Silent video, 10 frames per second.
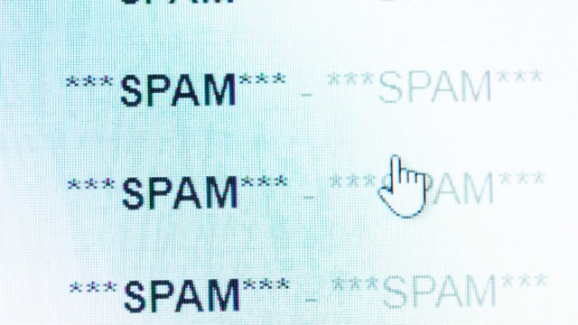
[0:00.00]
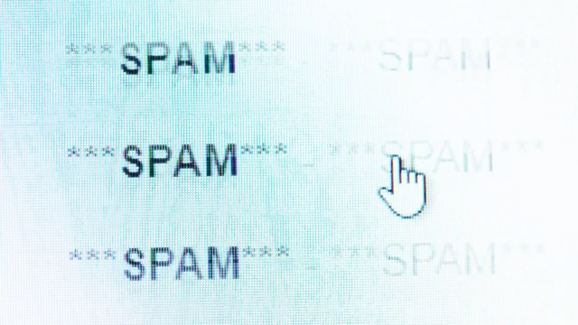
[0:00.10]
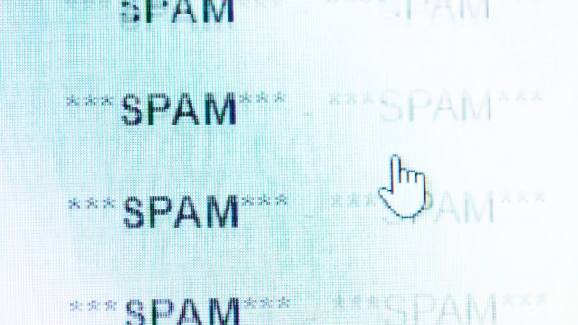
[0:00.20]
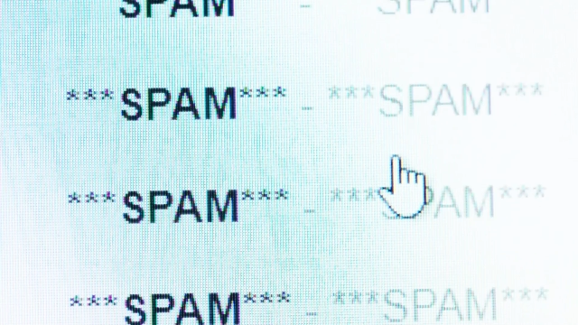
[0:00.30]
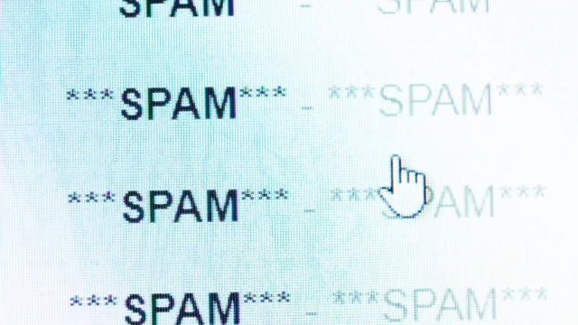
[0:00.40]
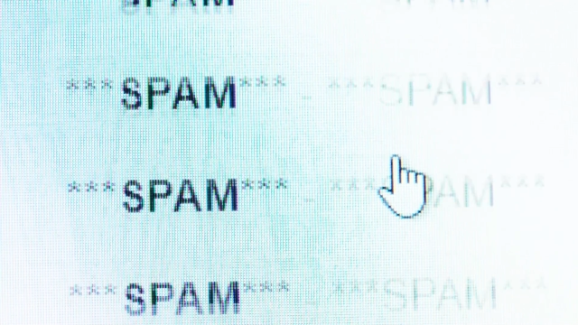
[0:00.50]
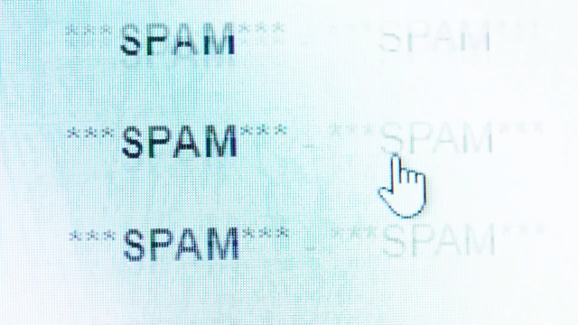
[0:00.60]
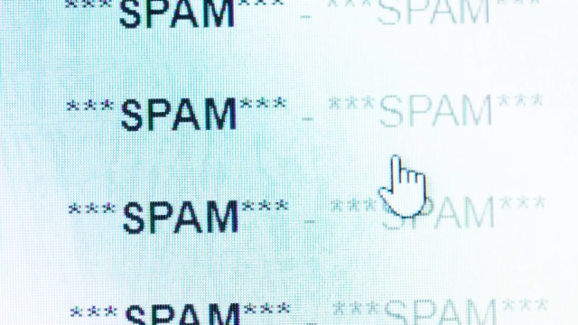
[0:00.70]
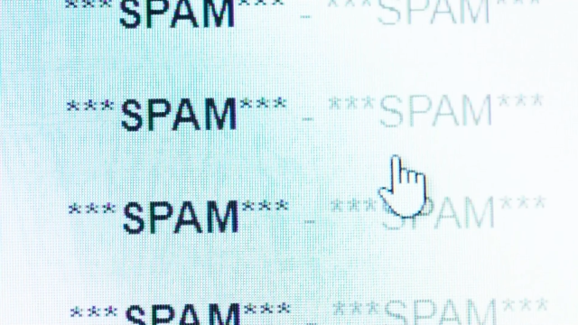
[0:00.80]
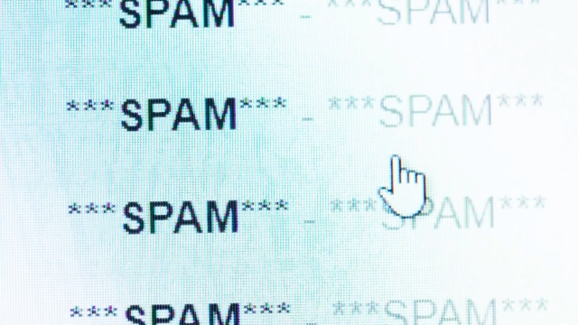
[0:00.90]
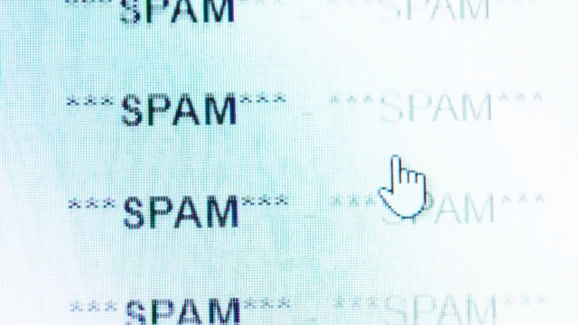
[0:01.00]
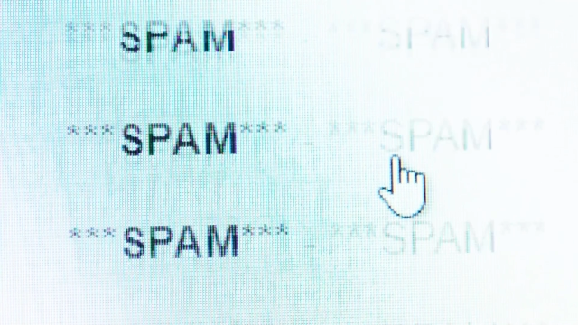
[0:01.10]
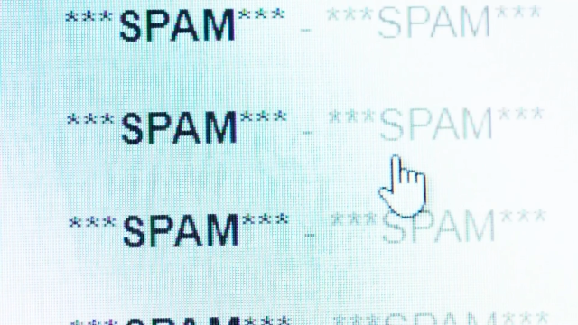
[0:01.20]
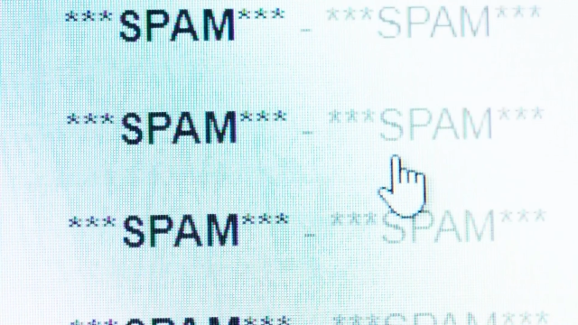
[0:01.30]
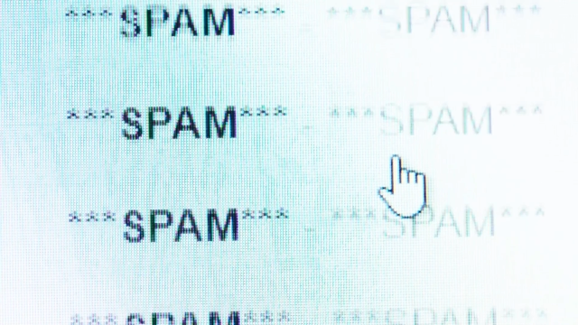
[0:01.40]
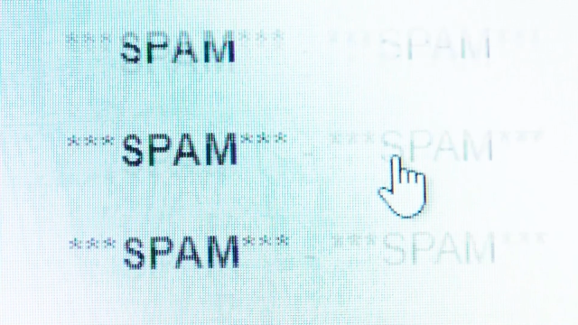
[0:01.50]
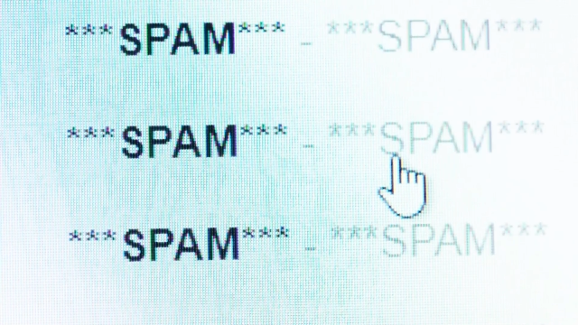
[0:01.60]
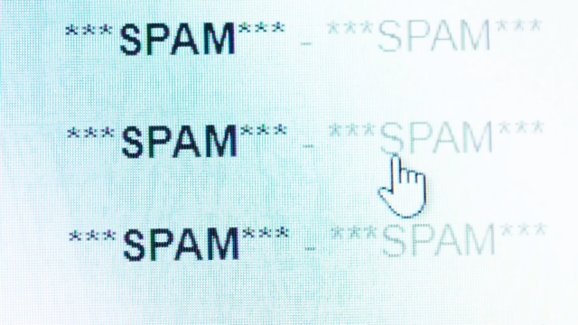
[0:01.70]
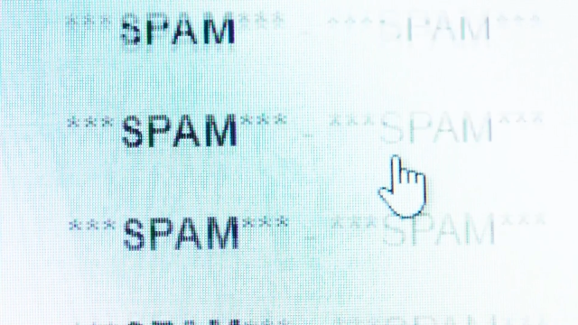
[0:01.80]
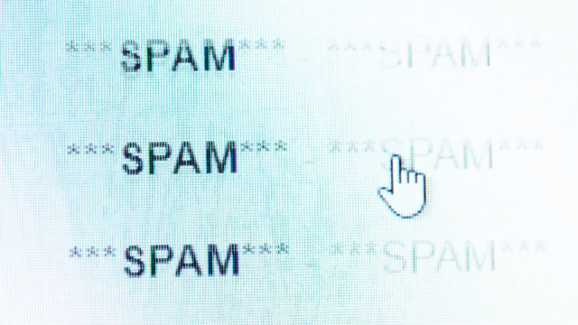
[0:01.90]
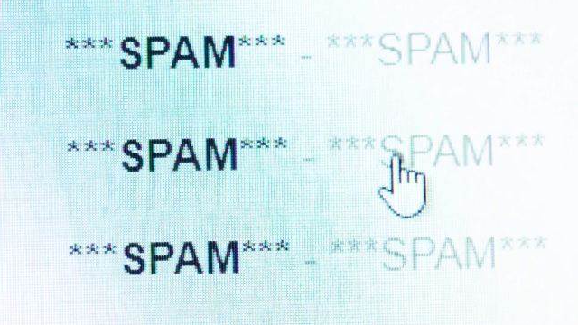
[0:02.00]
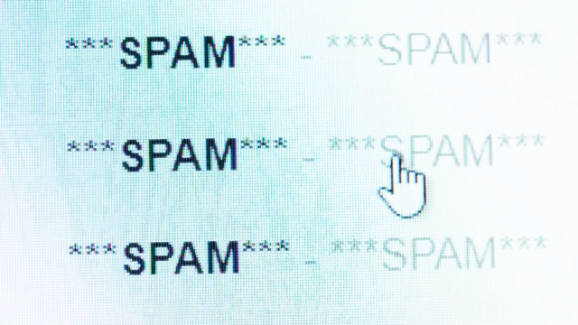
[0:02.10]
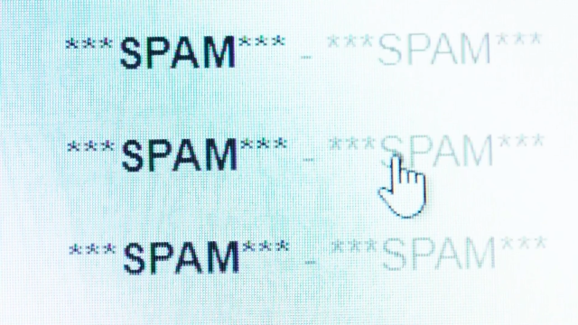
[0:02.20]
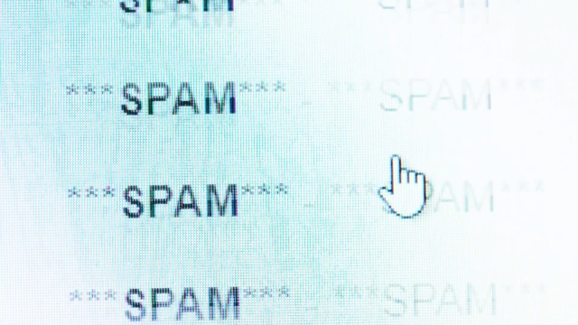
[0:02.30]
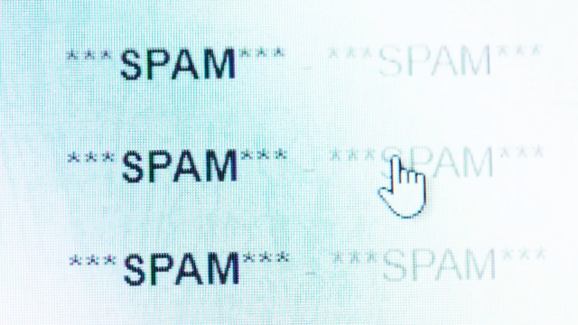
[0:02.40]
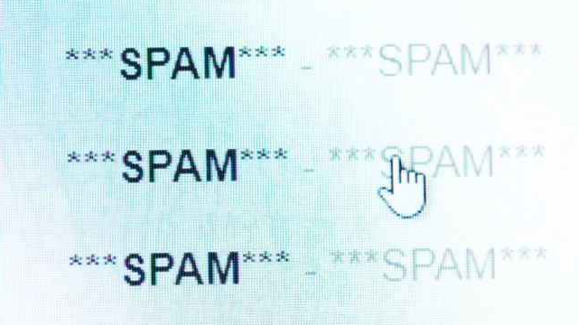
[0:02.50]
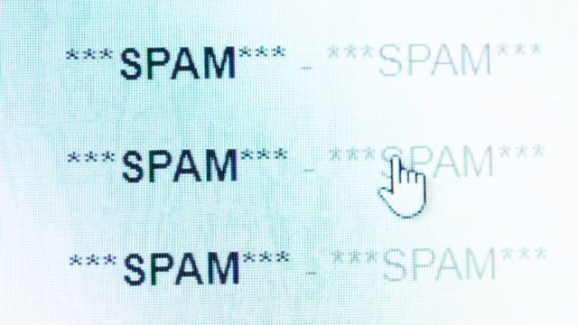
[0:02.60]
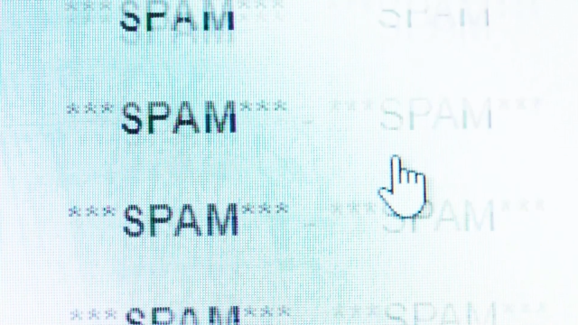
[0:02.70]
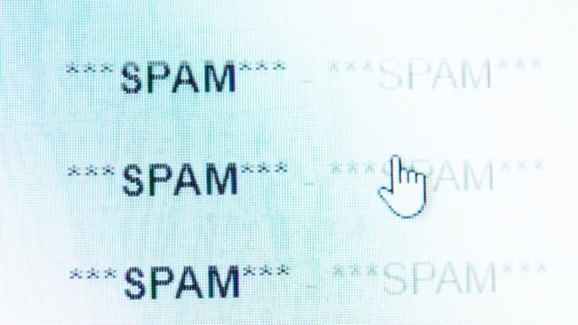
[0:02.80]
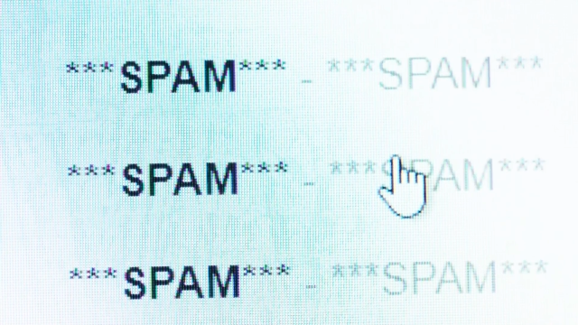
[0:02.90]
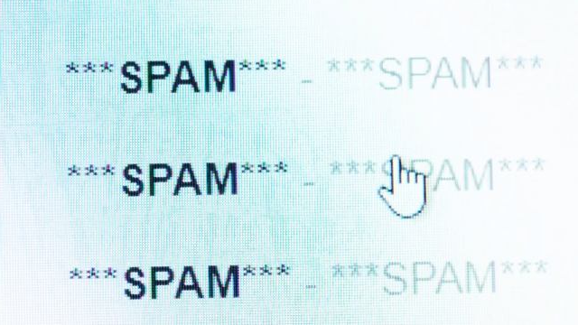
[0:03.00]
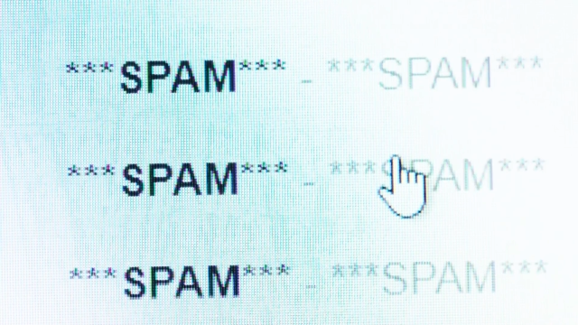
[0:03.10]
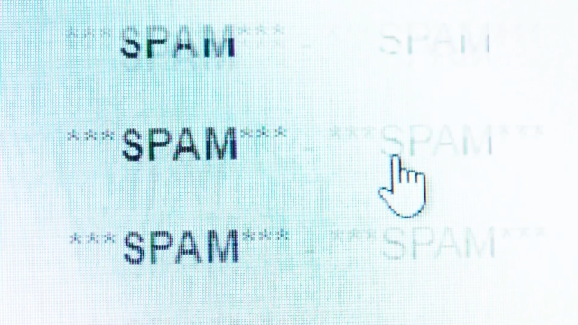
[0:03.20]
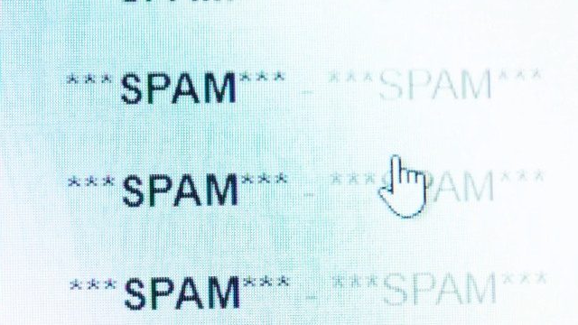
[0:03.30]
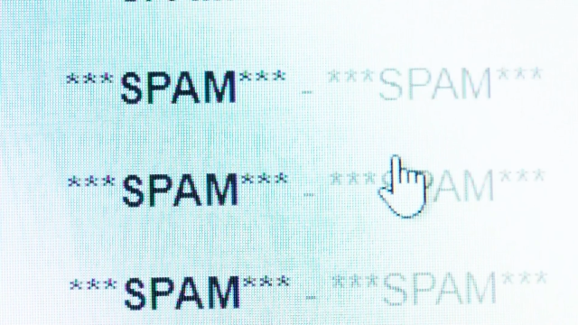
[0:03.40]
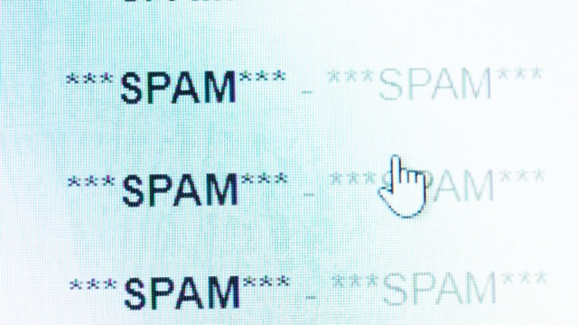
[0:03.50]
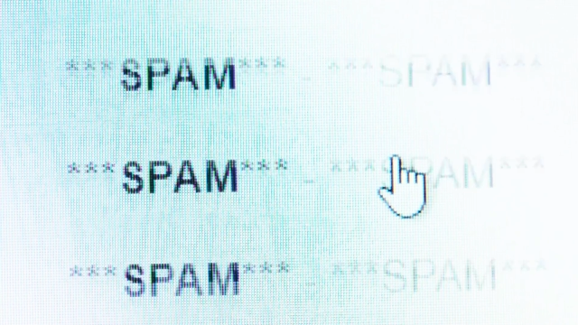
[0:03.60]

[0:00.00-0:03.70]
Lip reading: (no speaker visible)